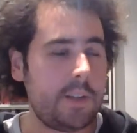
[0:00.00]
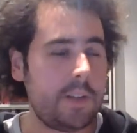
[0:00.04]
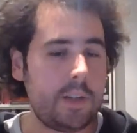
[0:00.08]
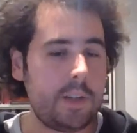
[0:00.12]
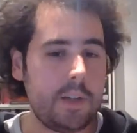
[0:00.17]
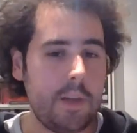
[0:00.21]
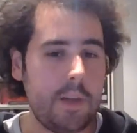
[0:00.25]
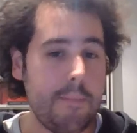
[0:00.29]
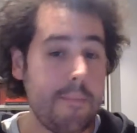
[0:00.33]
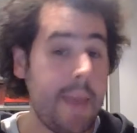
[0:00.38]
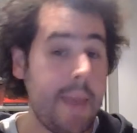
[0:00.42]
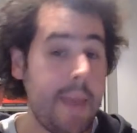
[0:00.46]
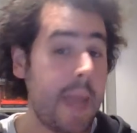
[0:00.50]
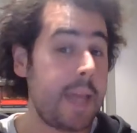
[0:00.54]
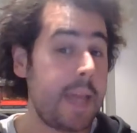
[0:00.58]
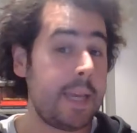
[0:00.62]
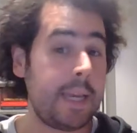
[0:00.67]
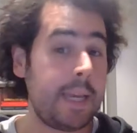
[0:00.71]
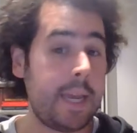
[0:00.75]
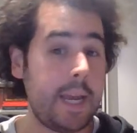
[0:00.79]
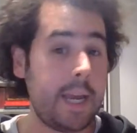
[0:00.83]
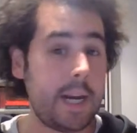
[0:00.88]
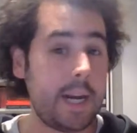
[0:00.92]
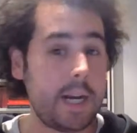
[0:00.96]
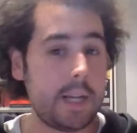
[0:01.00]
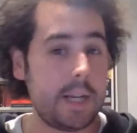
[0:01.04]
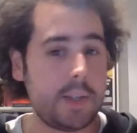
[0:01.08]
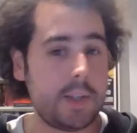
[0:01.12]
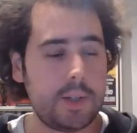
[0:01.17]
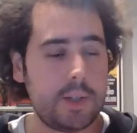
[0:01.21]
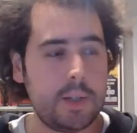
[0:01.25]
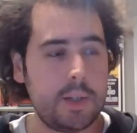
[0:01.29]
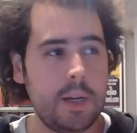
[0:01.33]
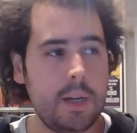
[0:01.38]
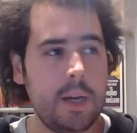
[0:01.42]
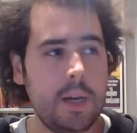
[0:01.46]
a main
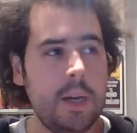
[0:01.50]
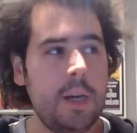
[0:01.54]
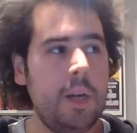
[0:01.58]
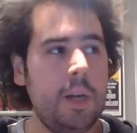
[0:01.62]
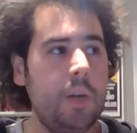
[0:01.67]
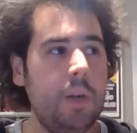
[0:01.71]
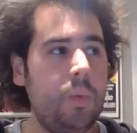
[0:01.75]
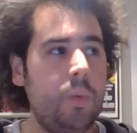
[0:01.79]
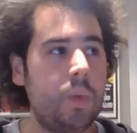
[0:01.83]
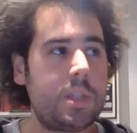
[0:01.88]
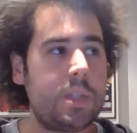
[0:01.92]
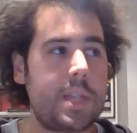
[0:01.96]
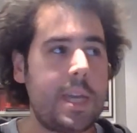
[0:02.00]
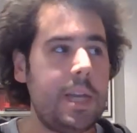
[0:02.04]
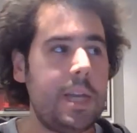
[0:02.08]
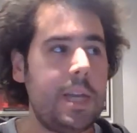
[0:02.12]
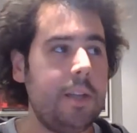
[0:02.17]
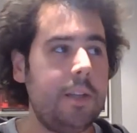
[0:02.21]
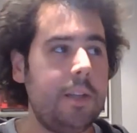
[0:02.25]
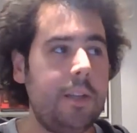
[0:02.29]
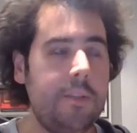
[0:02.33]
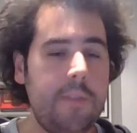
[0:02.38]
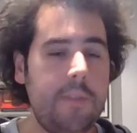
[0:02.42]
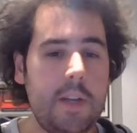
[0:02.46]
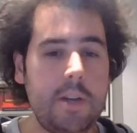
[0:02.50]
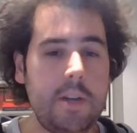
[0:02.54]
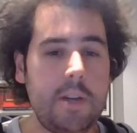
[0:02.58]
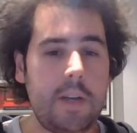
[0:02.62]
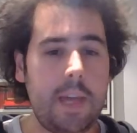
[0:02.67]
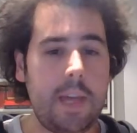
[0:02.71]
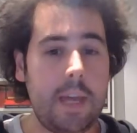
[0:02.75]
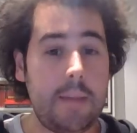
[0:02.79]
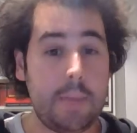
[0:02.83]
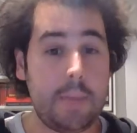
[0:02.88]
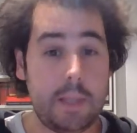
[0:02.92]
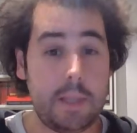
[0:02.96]
character, was killed in a video
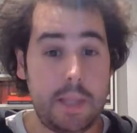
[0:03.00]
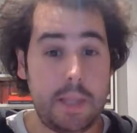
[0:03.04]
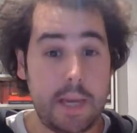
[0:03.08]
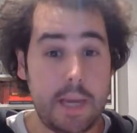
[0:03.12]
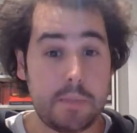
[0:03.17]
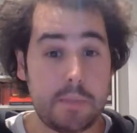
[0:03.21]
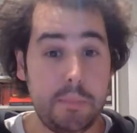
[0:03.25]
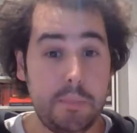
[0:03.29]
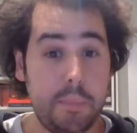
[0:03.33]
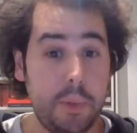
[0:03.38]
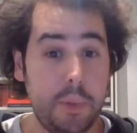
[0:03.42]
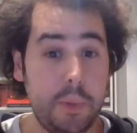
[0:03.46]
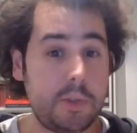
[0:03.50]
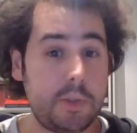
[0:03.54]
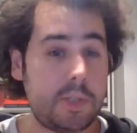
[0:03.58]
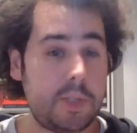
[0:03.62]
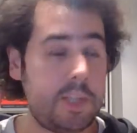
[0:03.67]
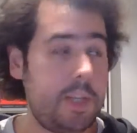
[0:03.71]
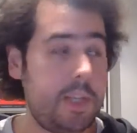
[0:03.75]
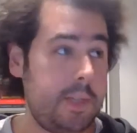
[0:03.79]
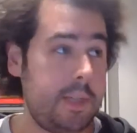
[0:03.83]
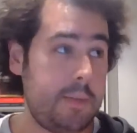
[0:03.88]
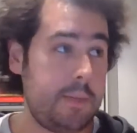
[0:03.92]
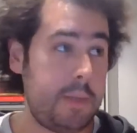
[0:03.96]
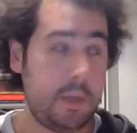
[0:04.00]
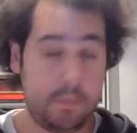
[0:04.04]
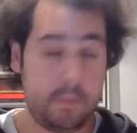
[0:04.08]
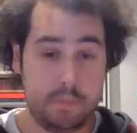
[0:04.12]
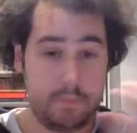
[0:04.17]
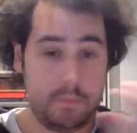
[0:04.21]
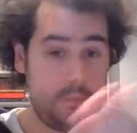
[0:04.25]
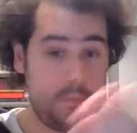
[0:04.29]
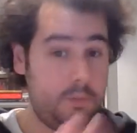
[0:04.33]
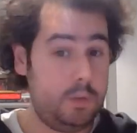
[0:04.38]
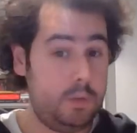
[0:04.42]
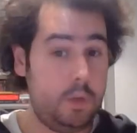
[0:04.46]
game. And that's bullshit. I mean,
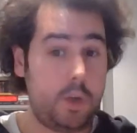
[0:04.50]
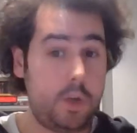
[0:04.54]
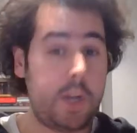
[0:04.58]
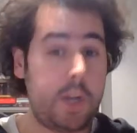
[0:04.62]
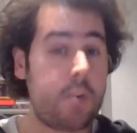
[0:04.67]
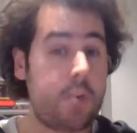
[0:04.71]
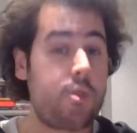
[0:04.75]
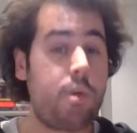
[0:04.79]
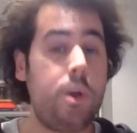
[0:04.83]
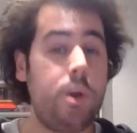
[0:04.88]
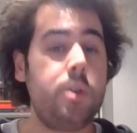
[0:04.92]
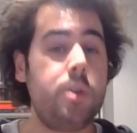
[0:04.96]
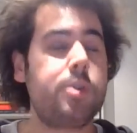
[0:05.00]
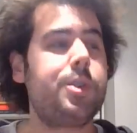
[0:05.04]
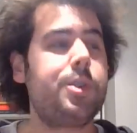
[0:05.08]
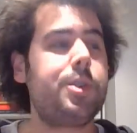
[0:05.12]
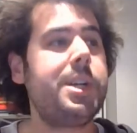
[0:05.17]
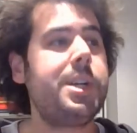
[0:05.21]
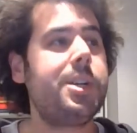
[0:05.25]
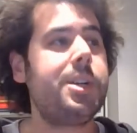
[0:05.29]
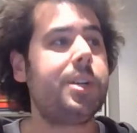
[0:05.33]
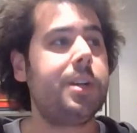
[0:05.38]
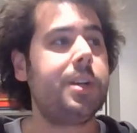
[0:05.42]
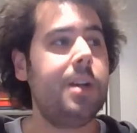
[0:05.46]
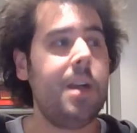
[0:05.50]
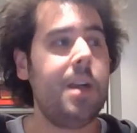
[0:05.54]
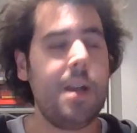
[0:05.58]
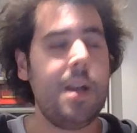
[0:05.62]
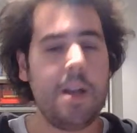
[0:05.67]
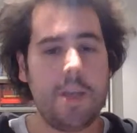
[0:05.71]
look at Chrono Trigger.